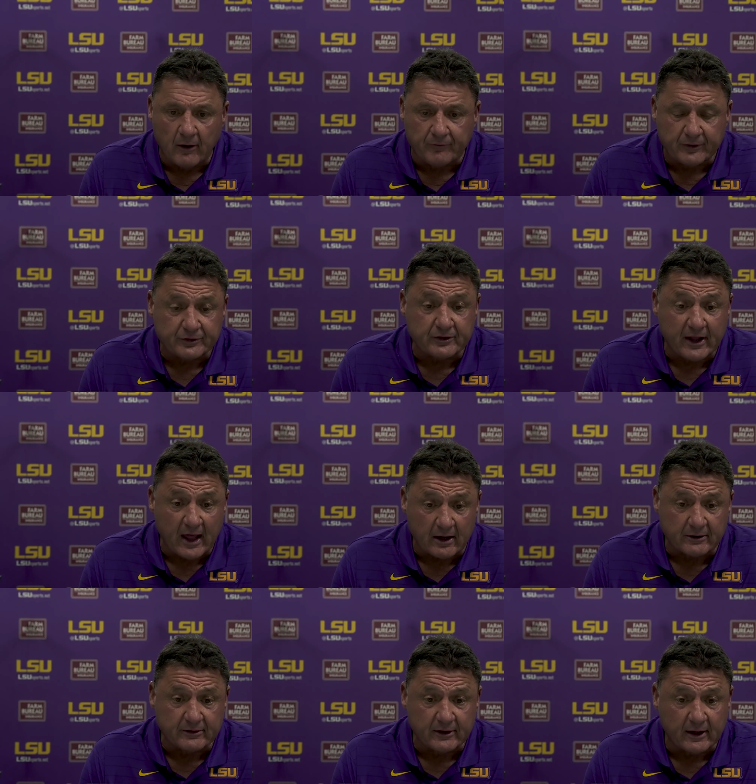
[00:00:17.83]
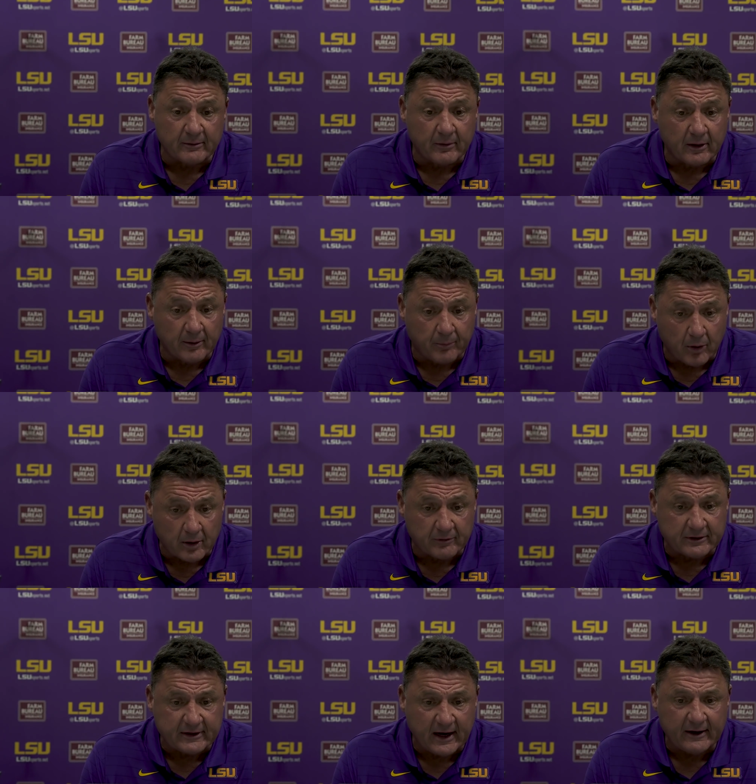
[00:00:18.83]
Physicality at the point of
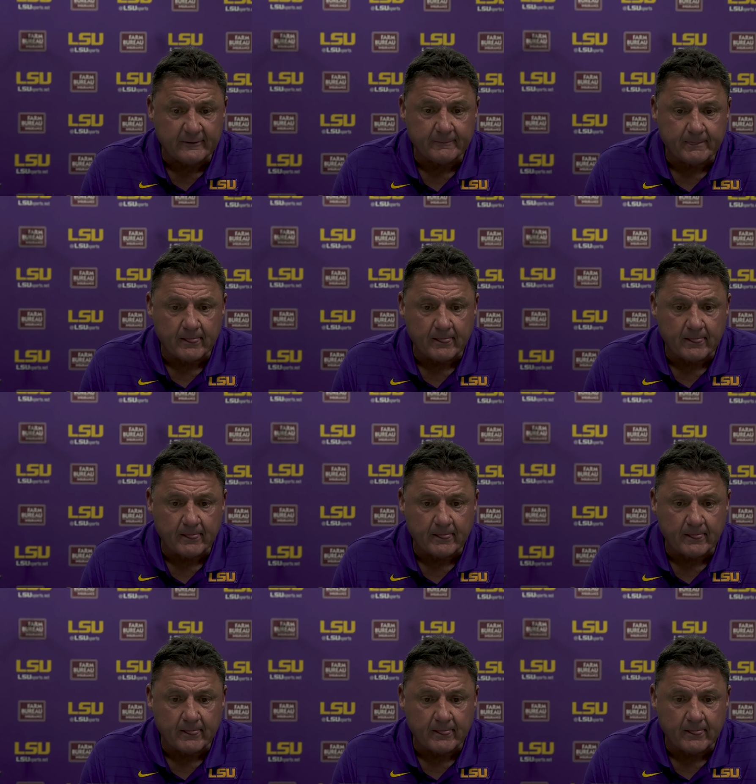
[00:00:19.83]
attack.